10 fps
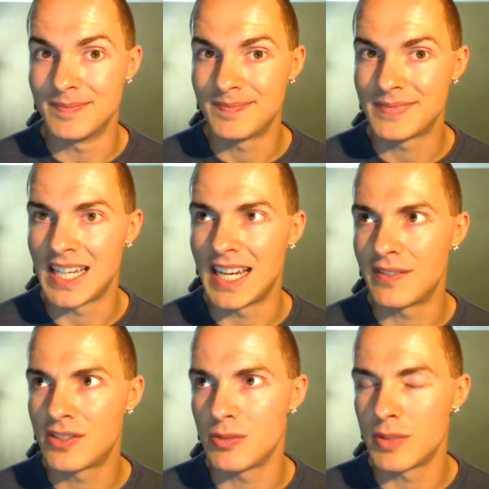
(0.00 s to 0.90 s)
They have
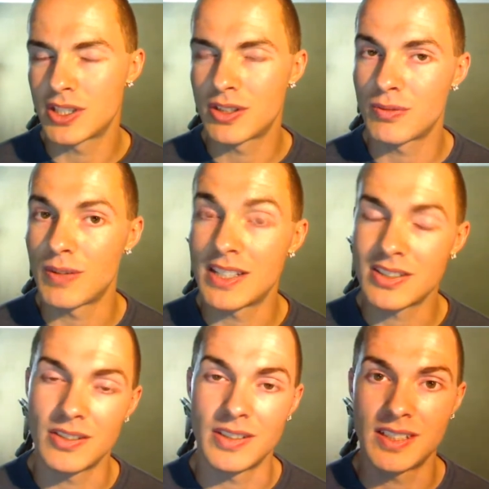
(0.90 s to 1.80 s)
too much threats
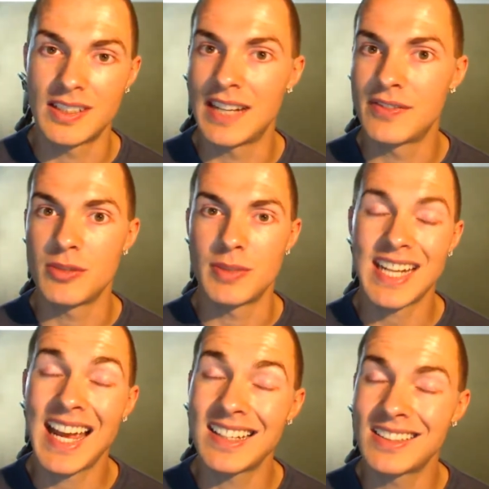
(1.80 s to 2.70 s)
going. They have too
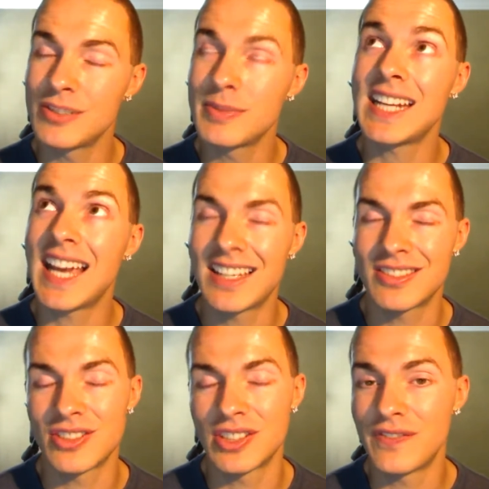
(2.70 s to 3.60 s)
many hazards
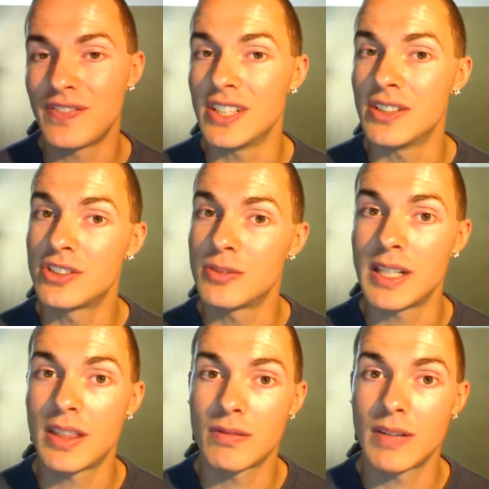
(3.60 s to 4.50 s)
on the field. Too many
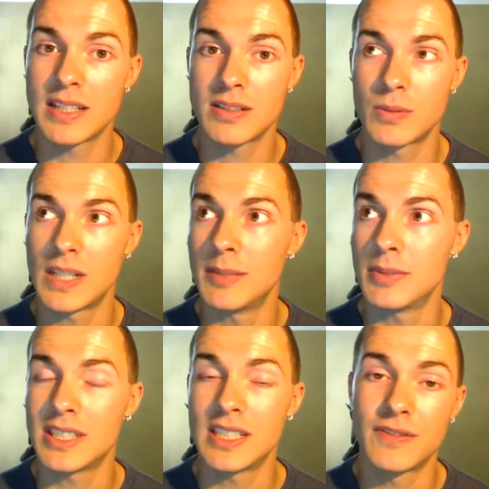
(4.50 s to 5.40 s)
threats. We're able to
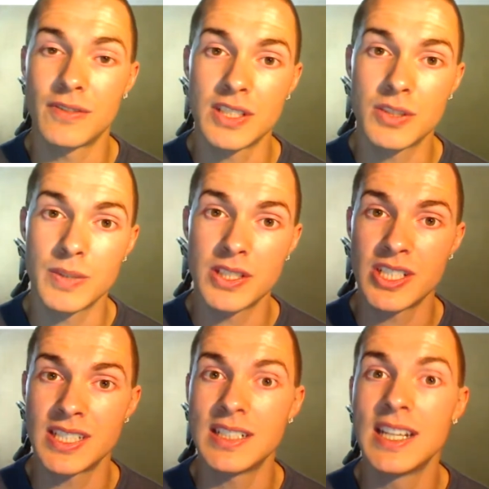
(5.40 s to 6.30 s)
get a free switch
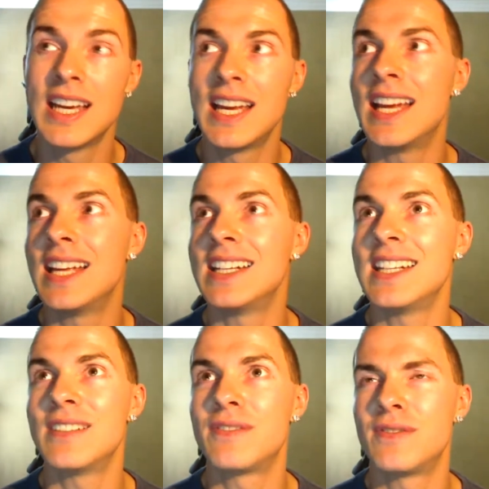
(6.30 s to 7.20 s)
in, and
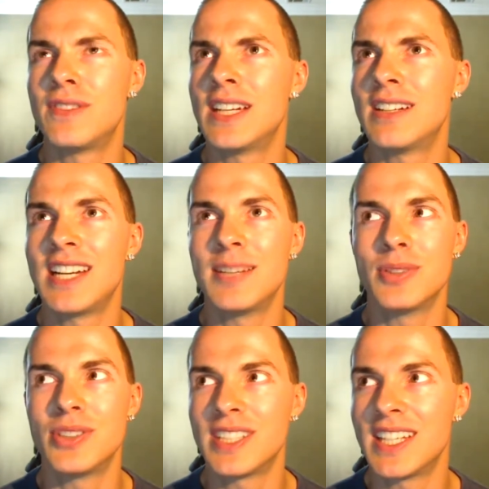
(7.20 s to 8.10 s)
if they're able
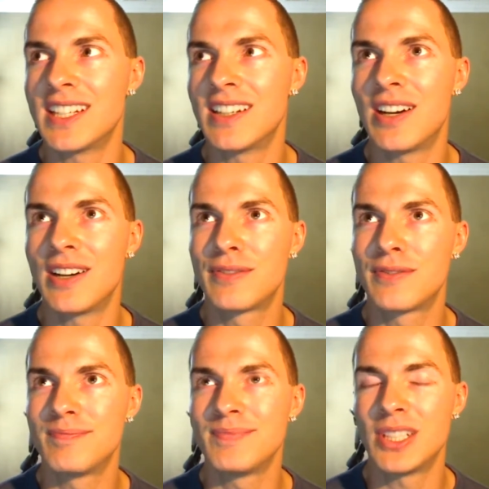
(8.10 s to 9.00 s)
to get off,
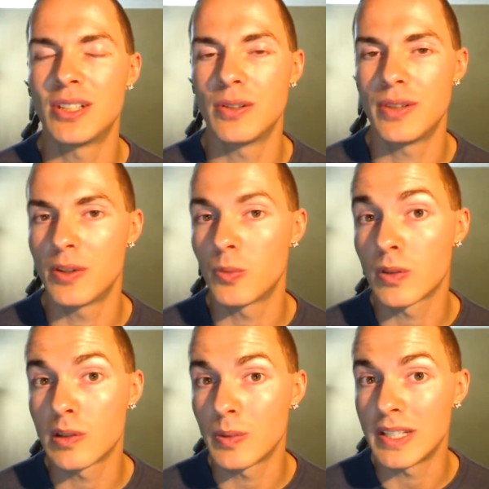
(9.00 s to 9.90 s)
their
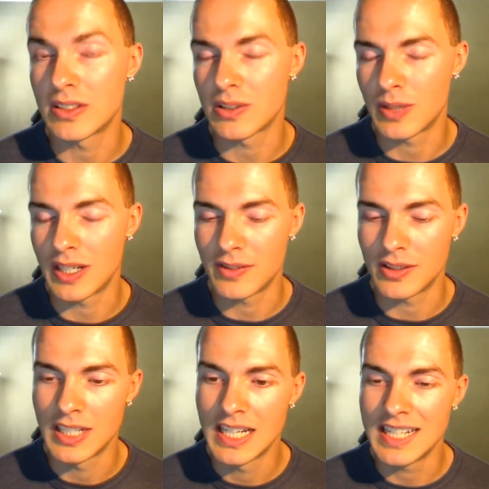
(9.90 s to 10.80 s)
whirlwinds or whatever,
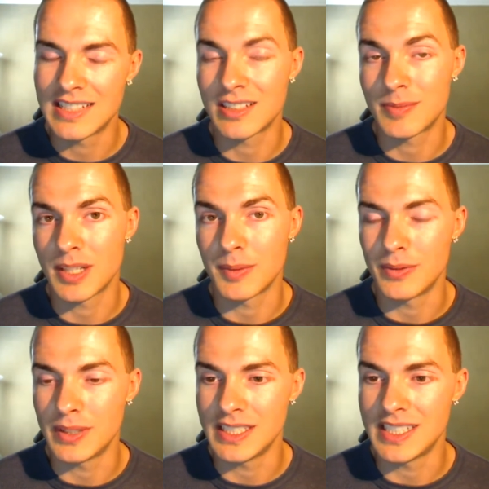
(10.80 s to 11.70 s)
it starts becoming
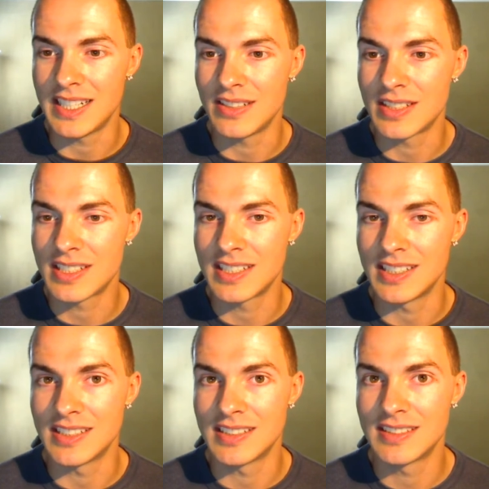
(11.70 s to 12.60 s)
really dangerous
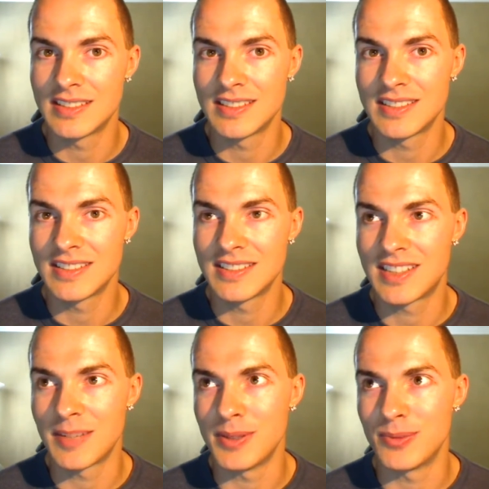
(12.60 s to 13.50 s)
to
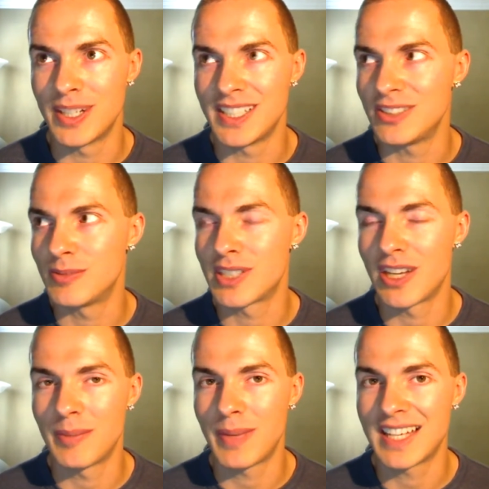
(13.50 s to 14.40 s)
be running your baton
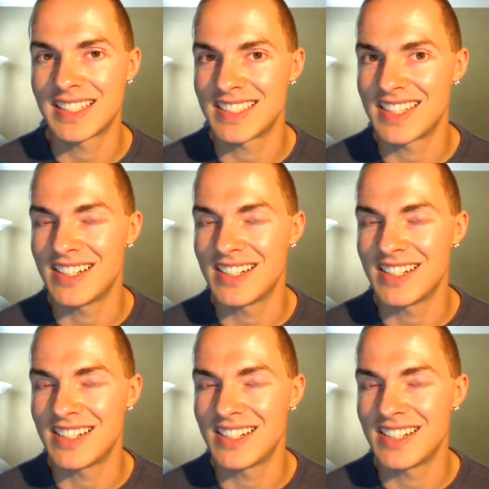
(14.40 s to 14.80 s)
passes there.